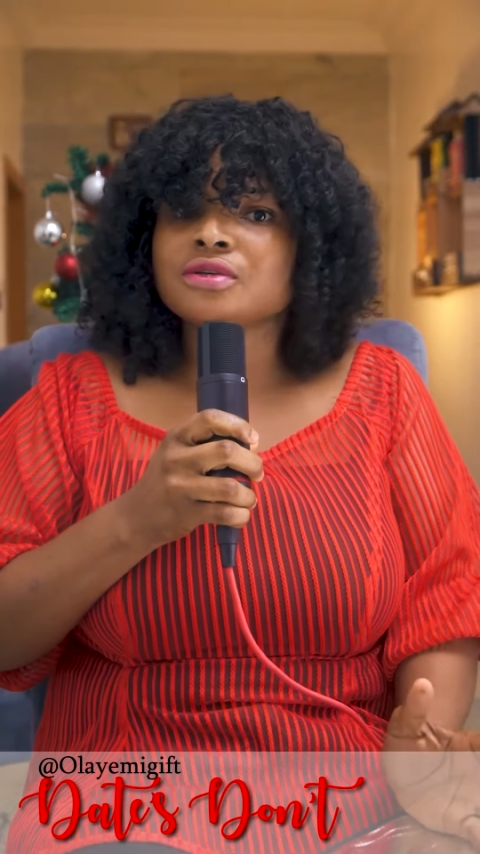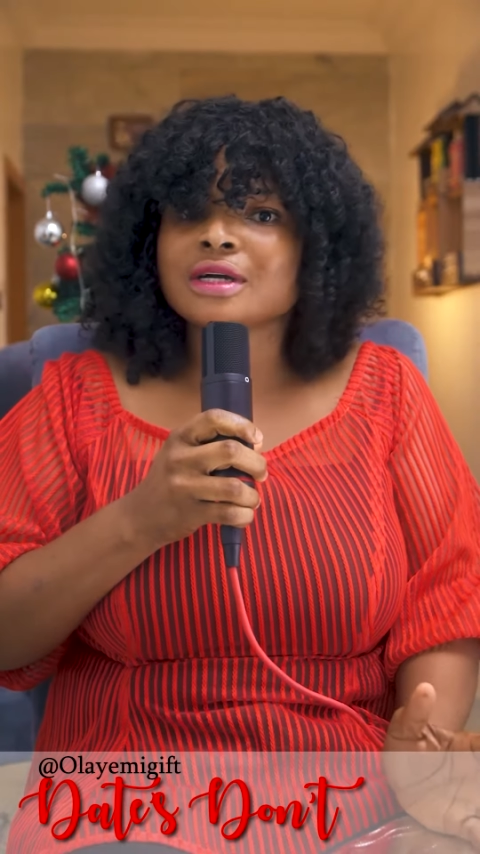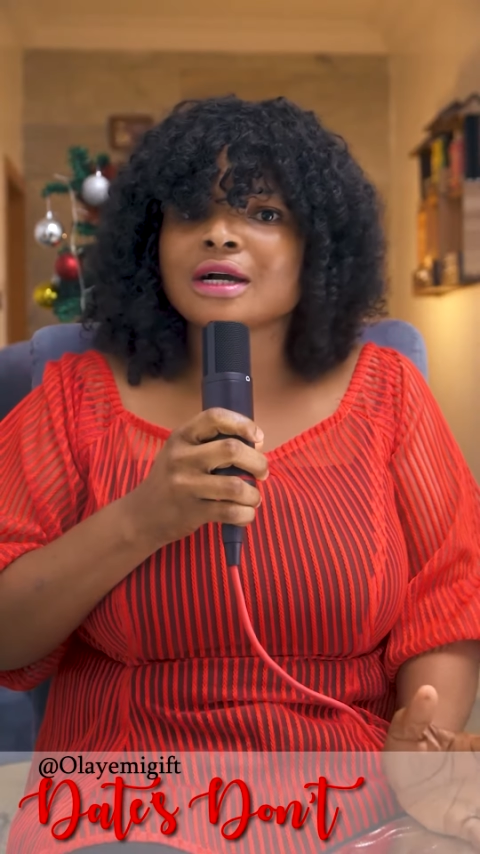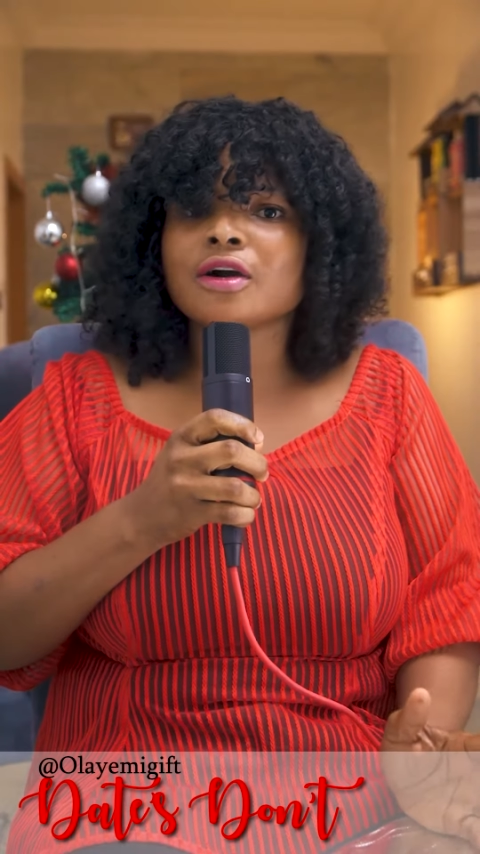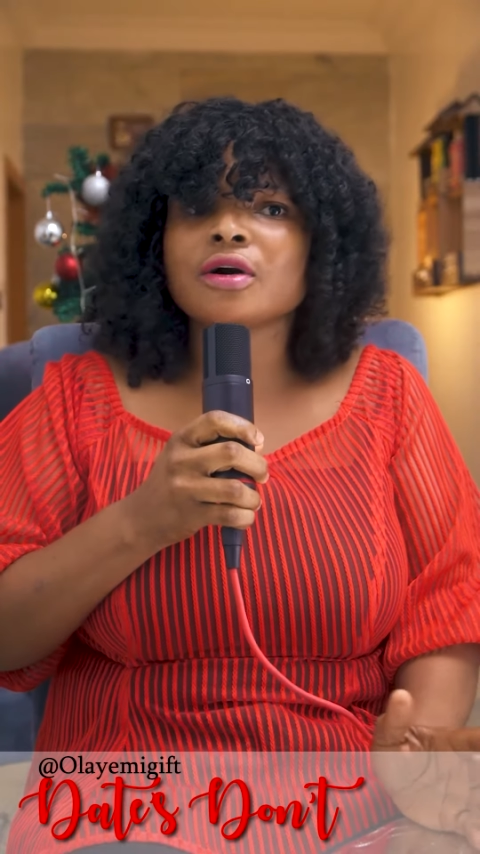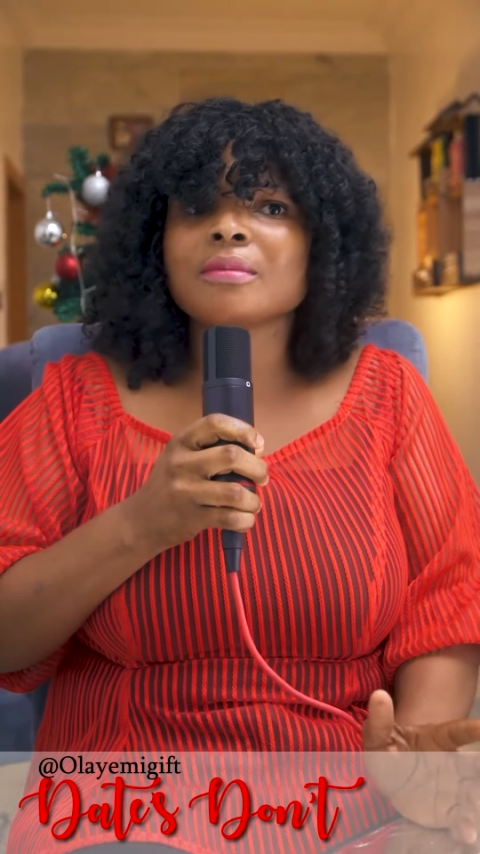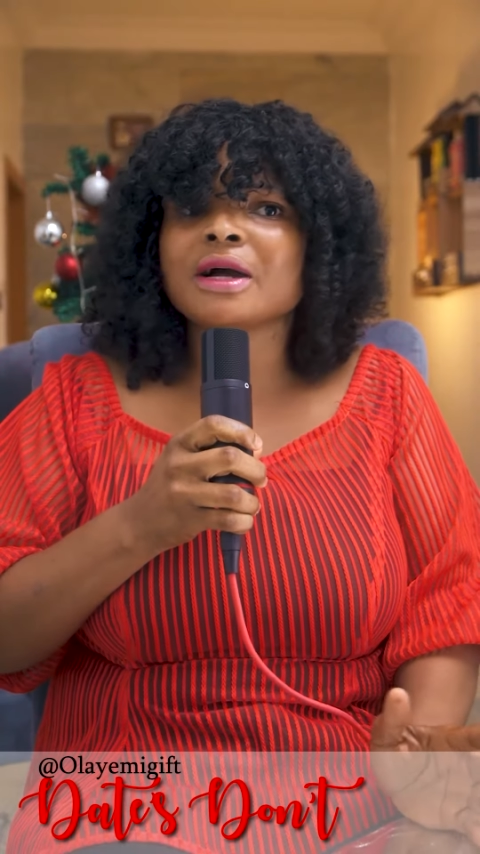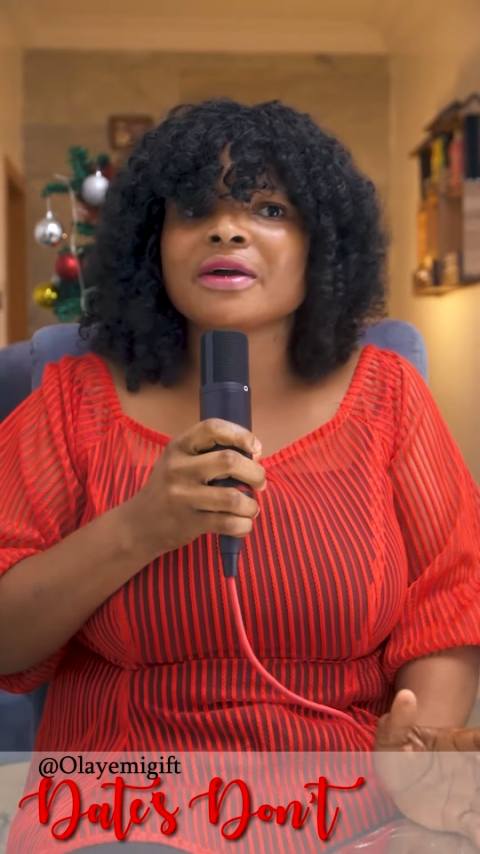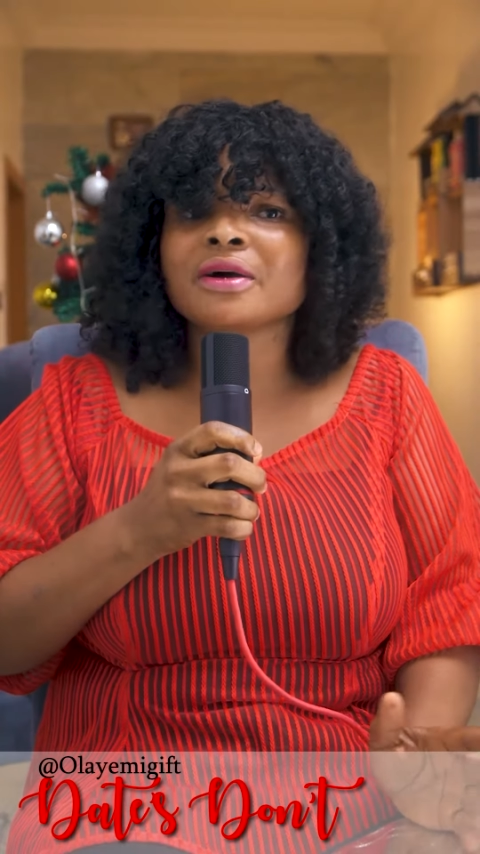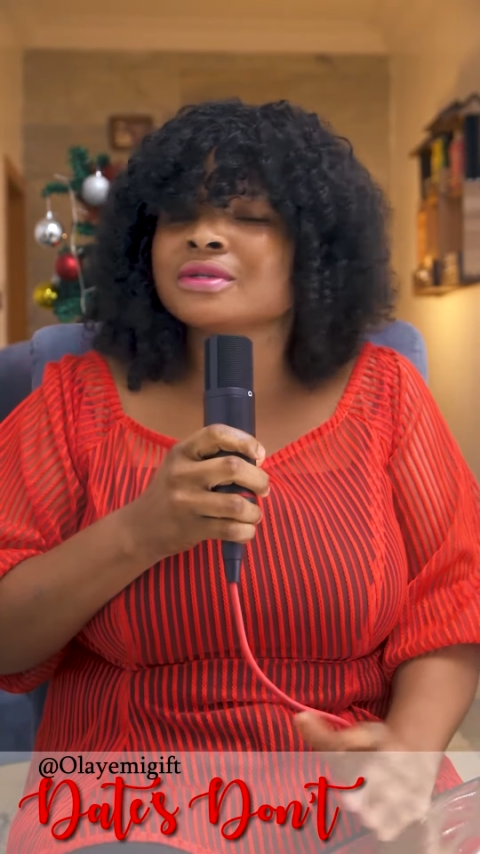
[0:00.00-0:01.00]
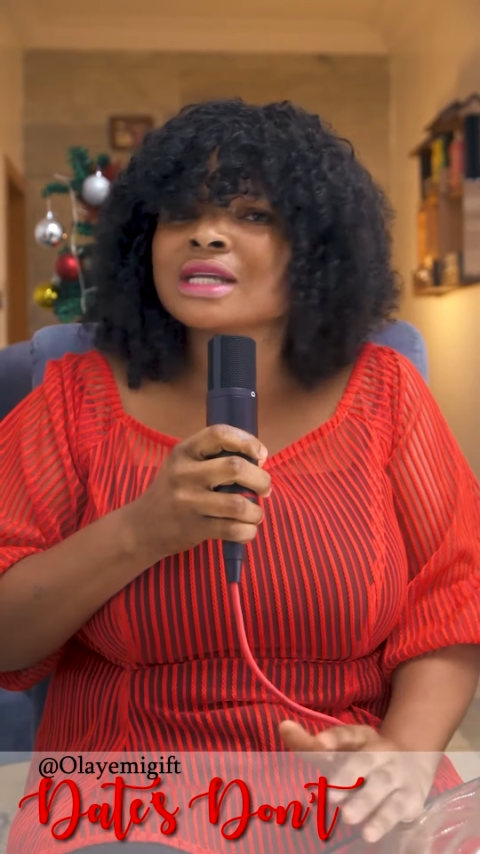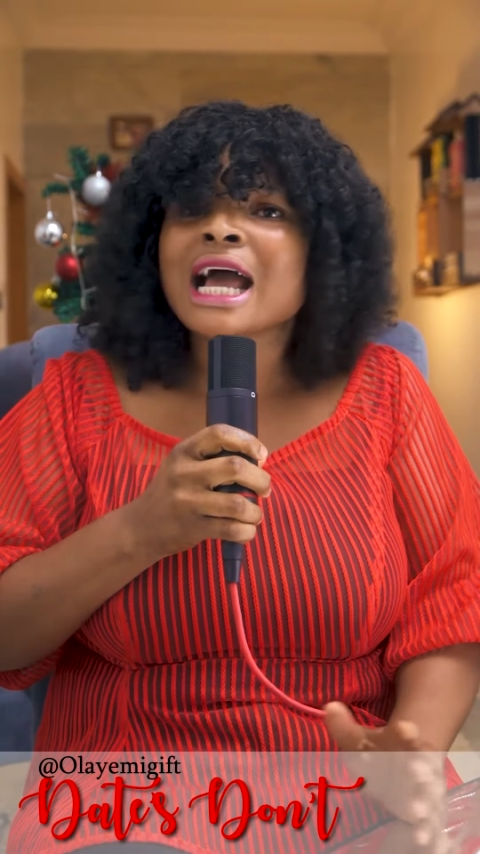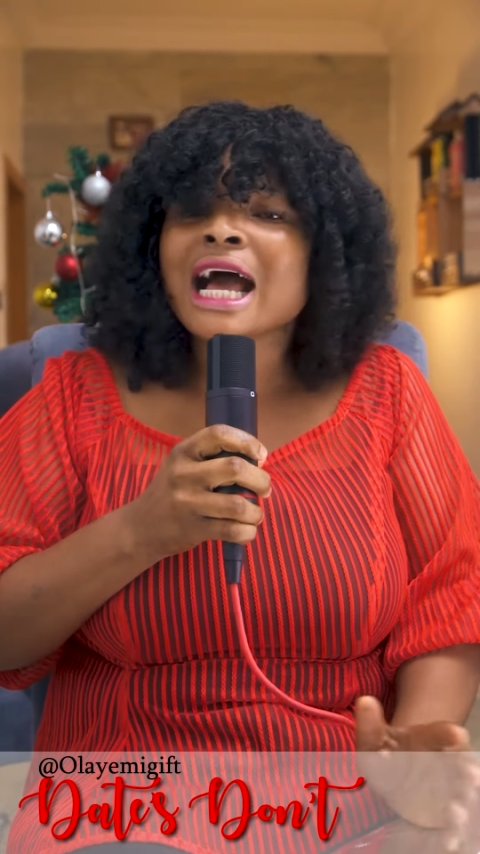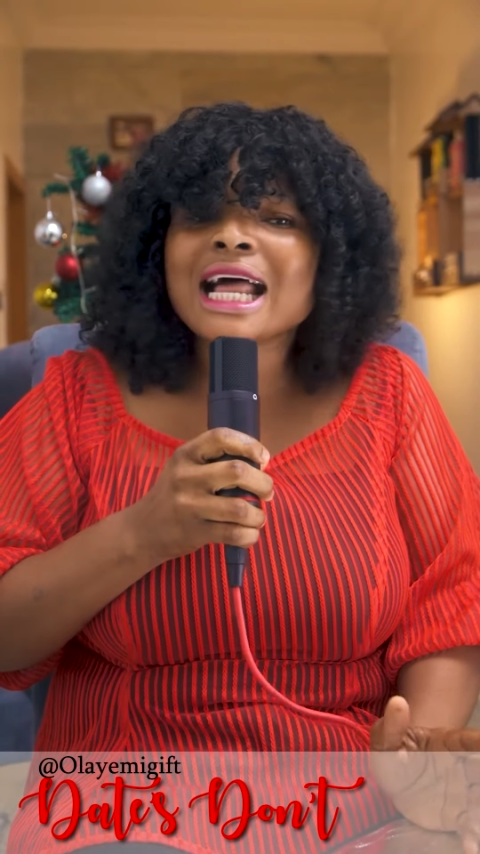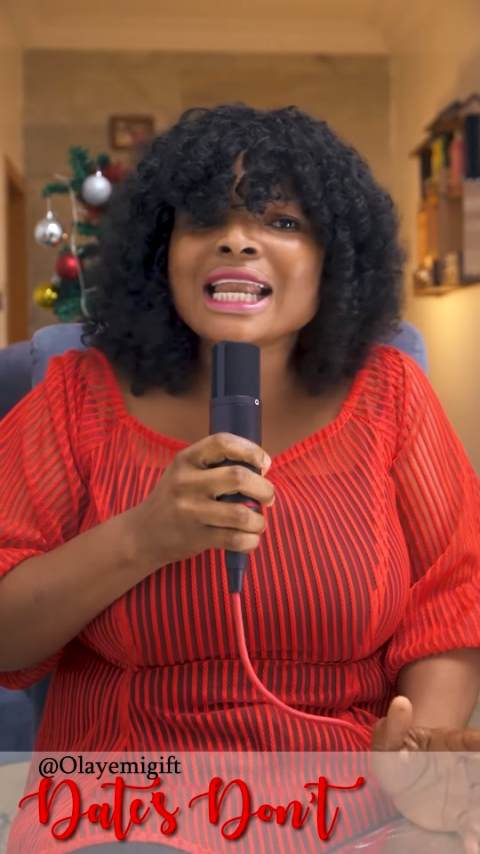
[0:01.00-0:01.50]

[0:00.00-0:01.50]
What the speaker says: can come around. And